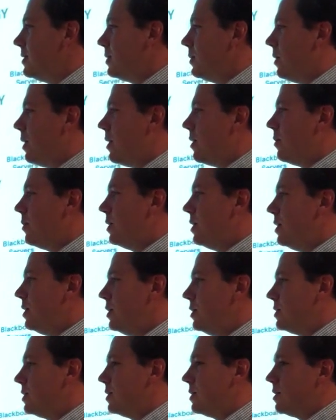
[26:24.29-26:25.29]
So why don't we
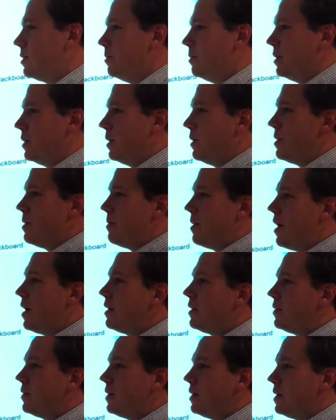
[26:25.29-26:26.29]
use it to build a
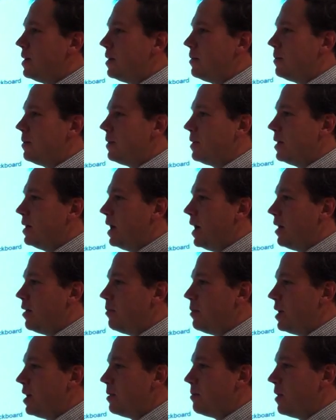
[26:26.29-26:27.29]
monitoring network, an
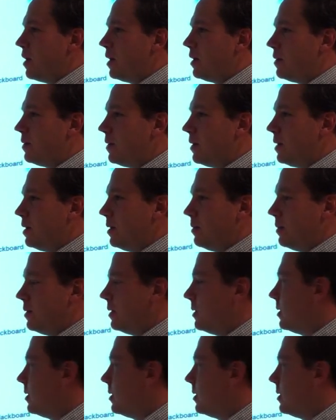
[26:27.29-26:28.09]
out-of-band monitoring network?